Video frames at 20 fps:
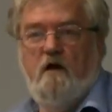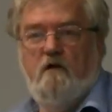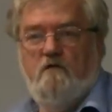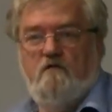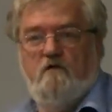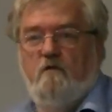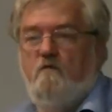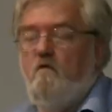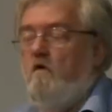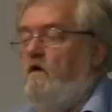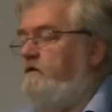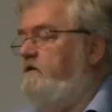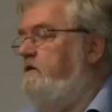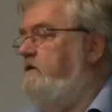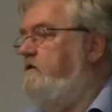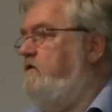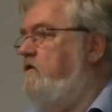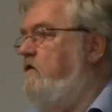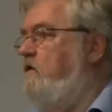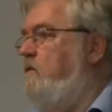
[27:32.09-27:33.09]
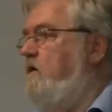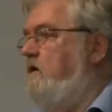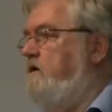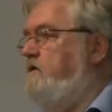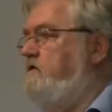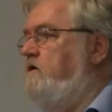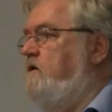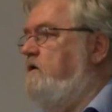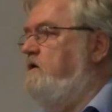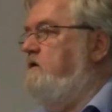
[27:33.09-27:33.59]
So of course the school
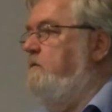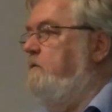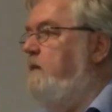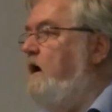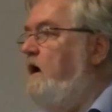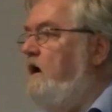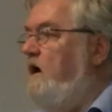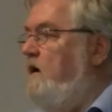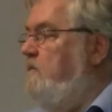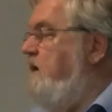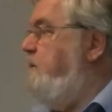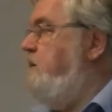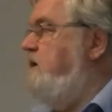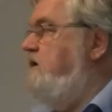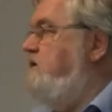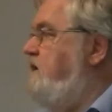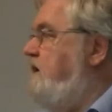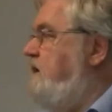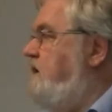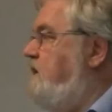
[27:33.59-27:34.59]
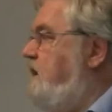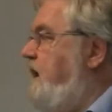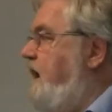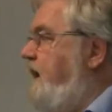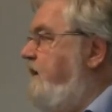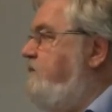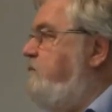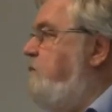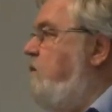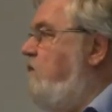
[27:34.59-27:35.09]
board took them. People who didn't
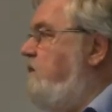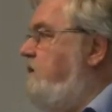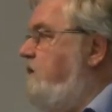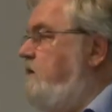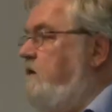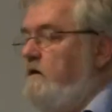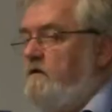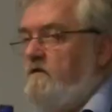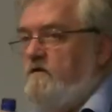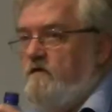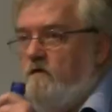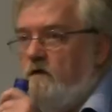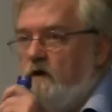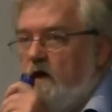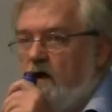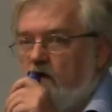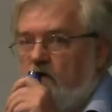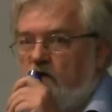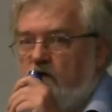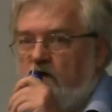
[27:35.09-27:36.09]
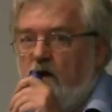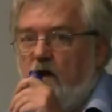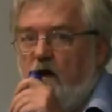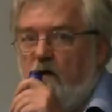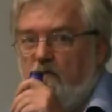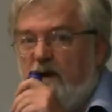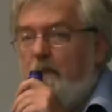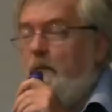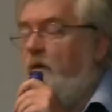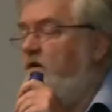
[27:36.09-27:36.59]
last more than 2 years.
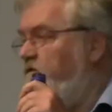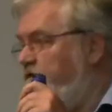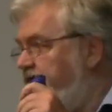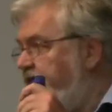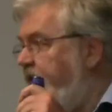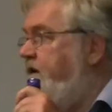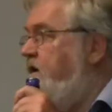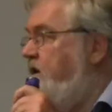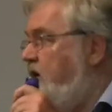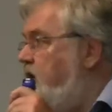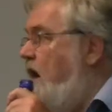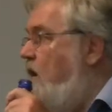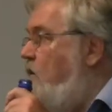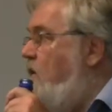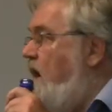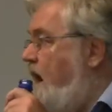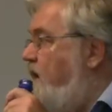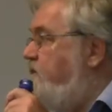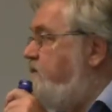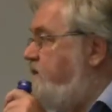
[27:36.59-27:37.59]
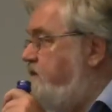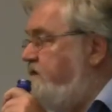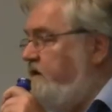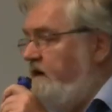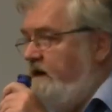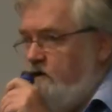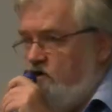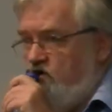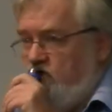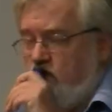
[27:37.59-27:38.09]
People who didn't know how to
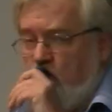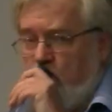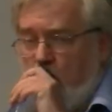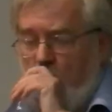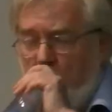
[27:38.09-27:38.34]
teach.